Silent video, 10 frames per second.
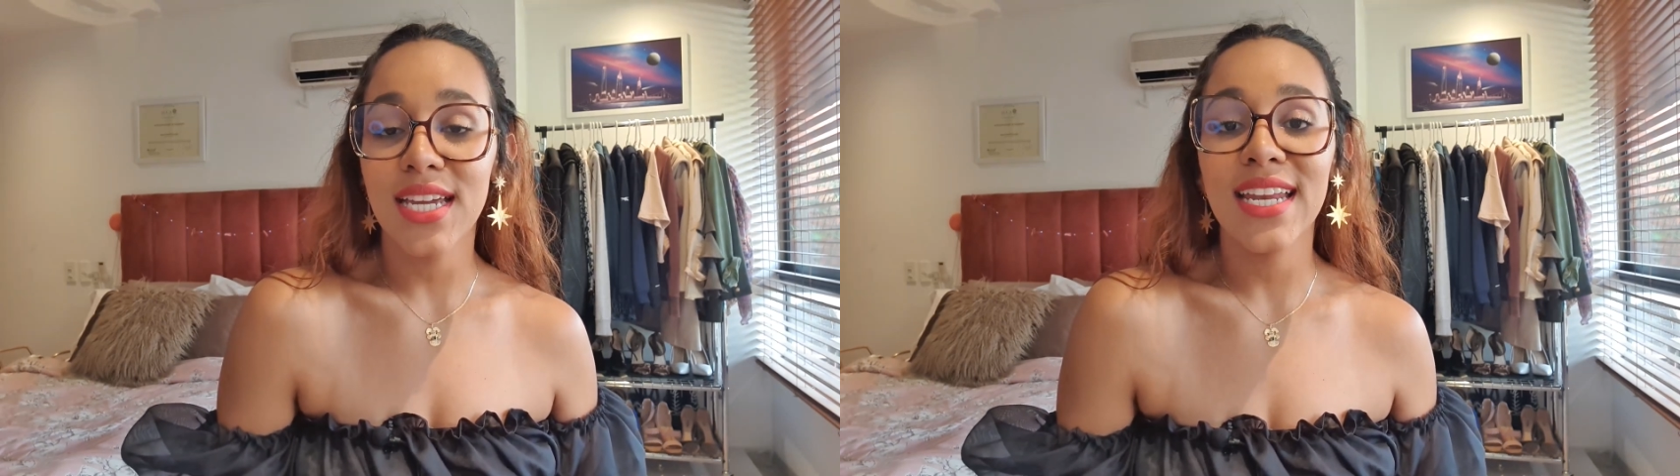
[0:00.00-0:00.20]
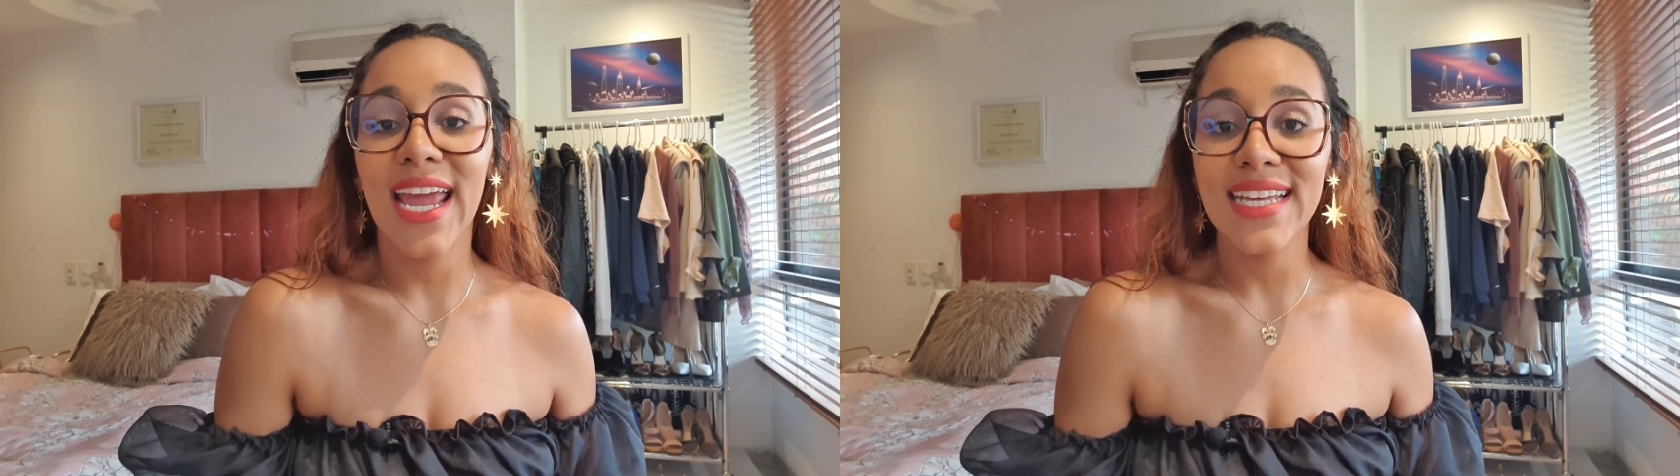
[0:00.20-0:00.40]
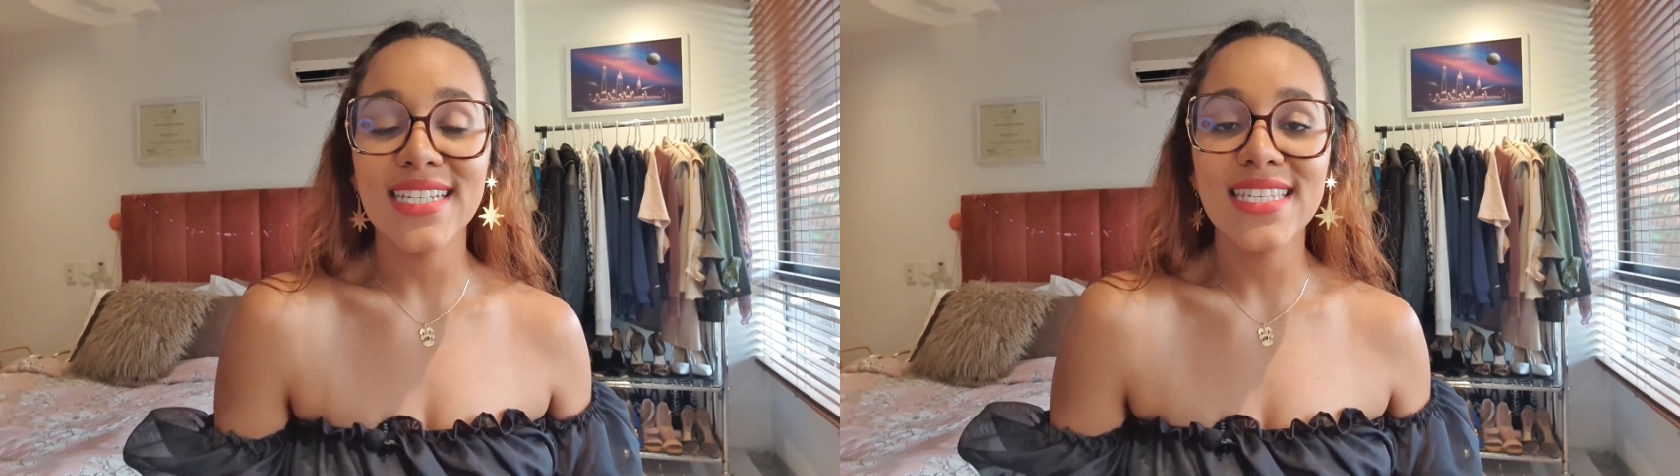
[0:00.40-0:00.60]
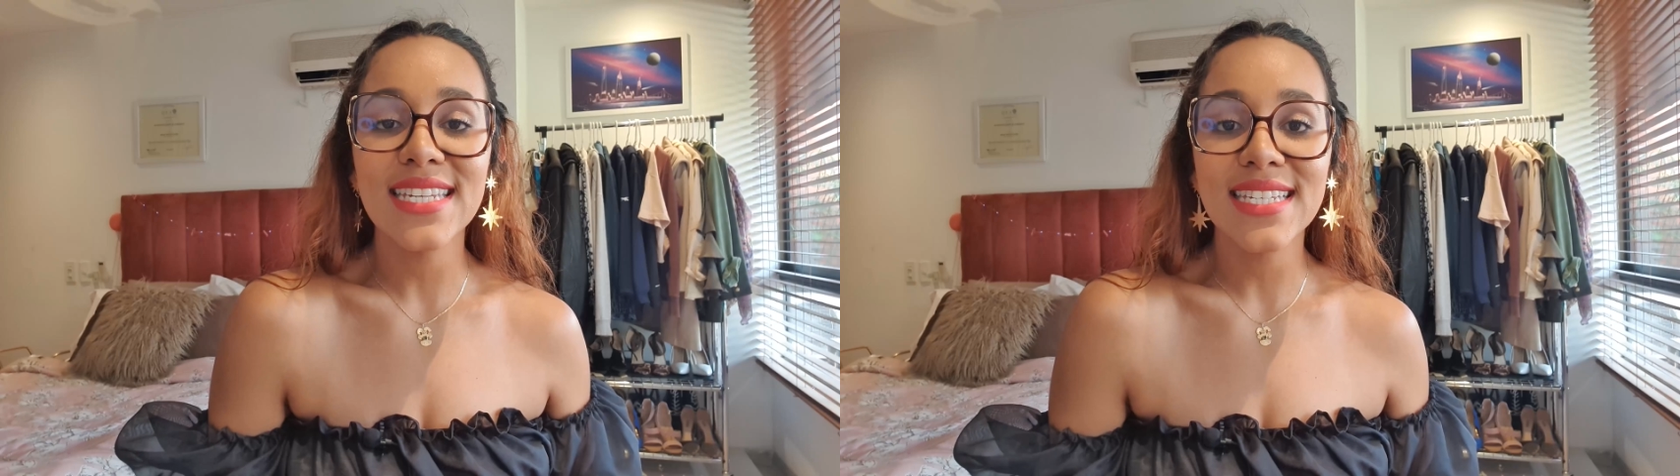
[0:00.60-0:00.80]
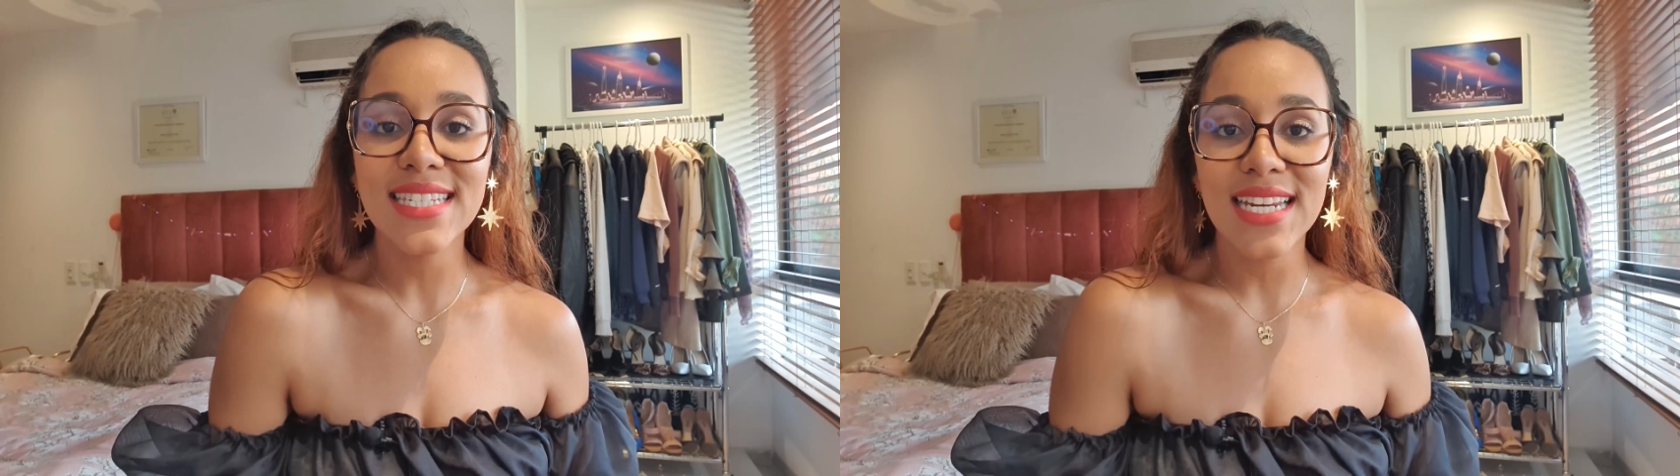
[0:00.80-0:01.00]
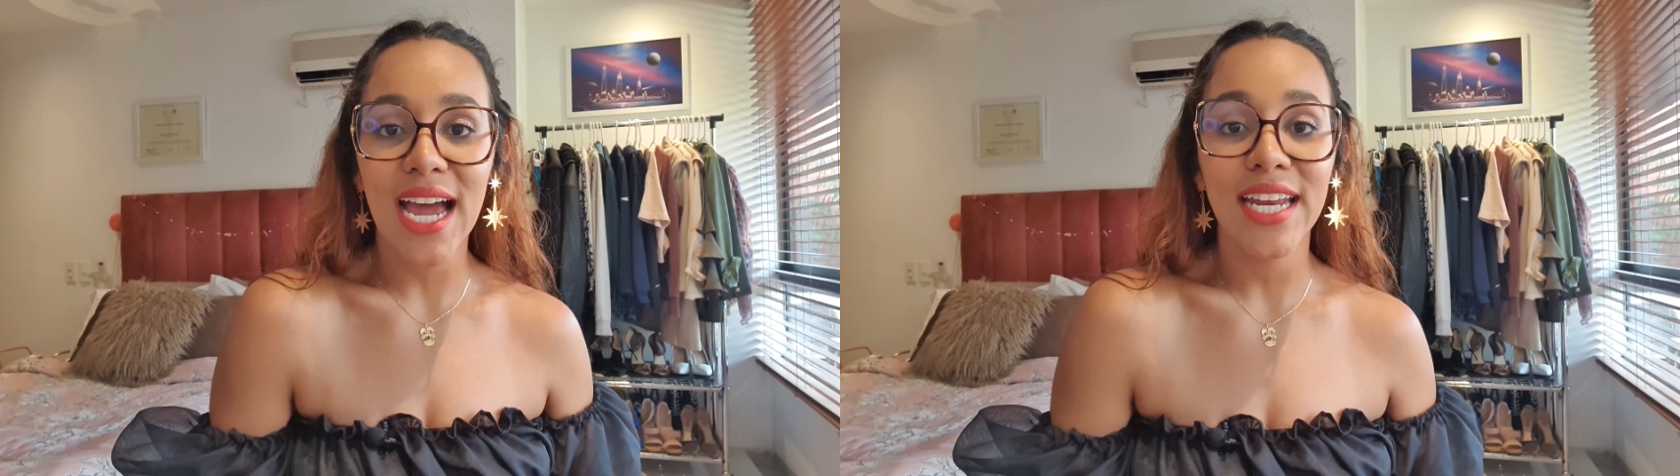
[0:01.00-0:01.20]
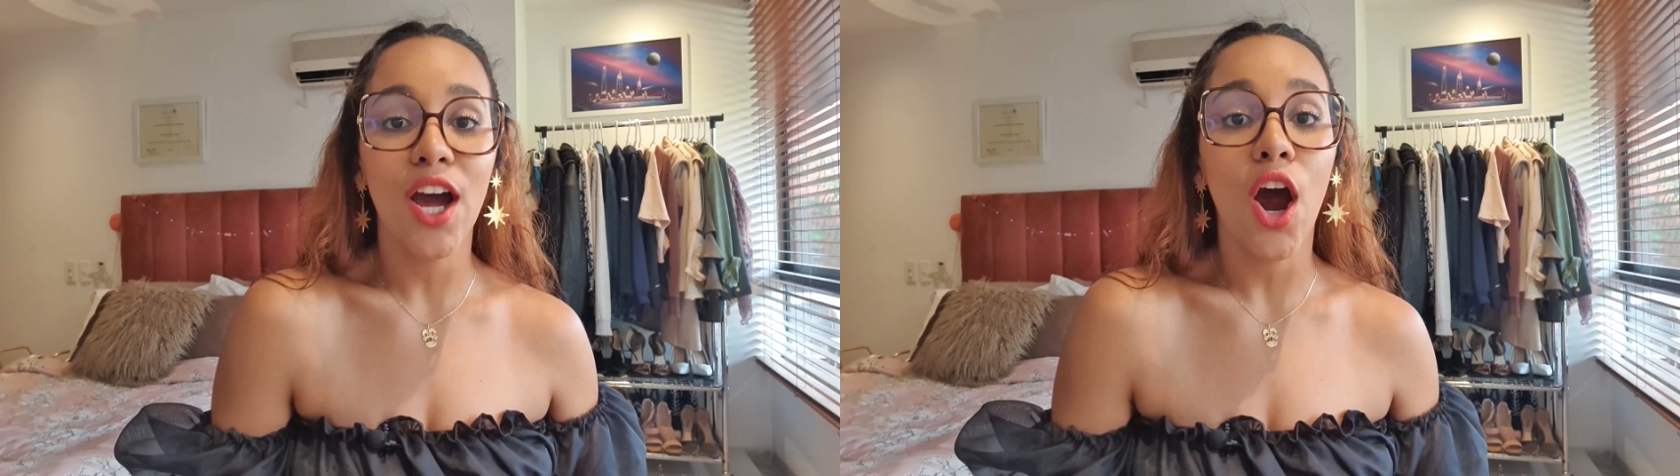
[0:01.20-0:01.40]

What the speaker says: in 1869,